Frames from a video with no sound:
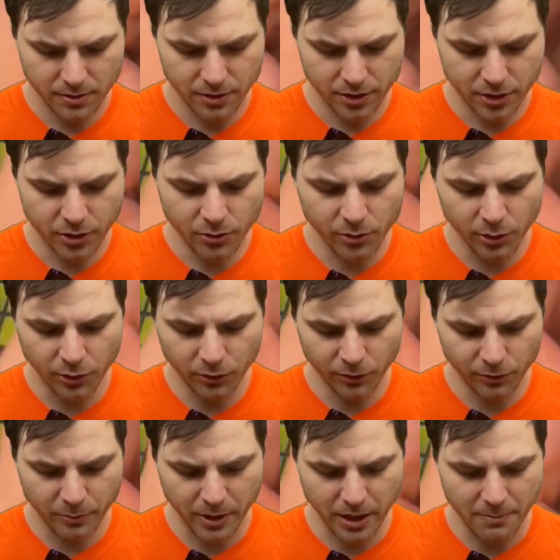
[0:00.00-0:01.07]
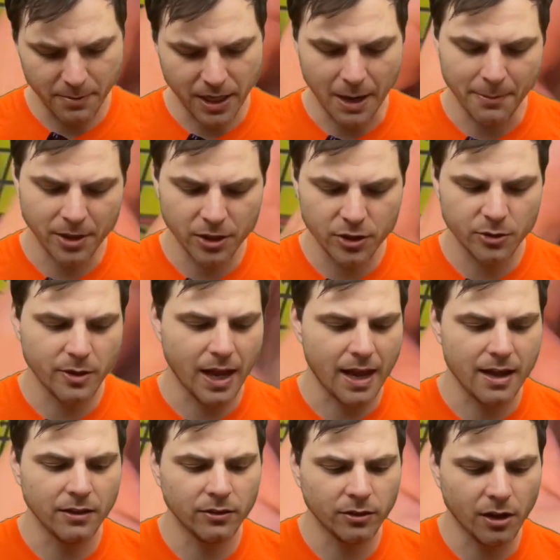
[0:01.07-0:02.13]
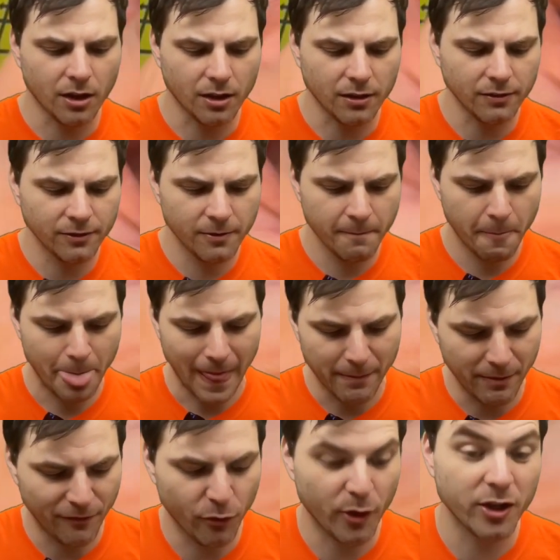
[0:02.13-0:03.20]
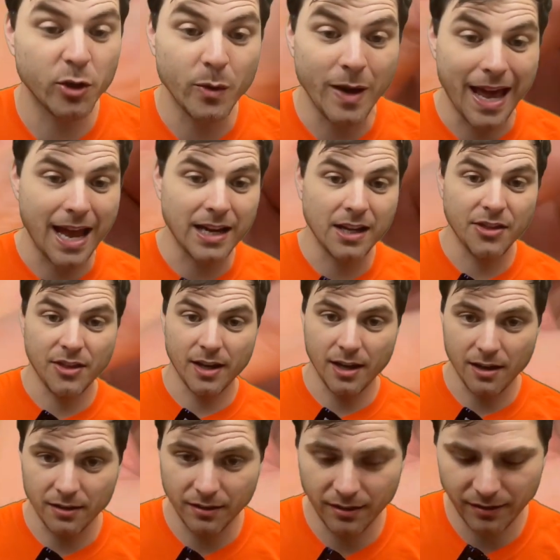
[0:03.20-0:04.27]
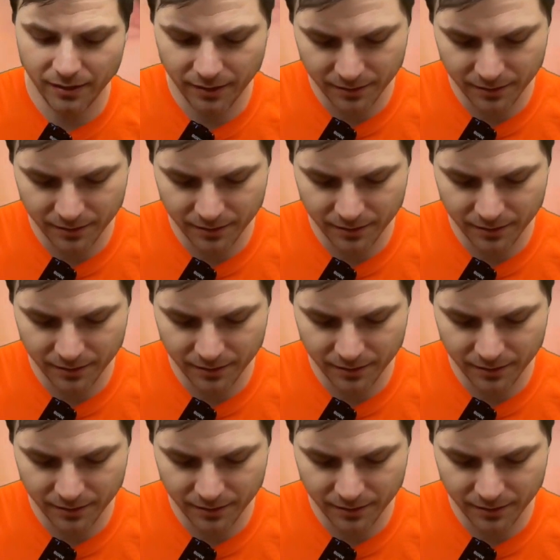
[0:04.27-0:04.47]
too loose for me, but I'm going to do a solve before I do anything else.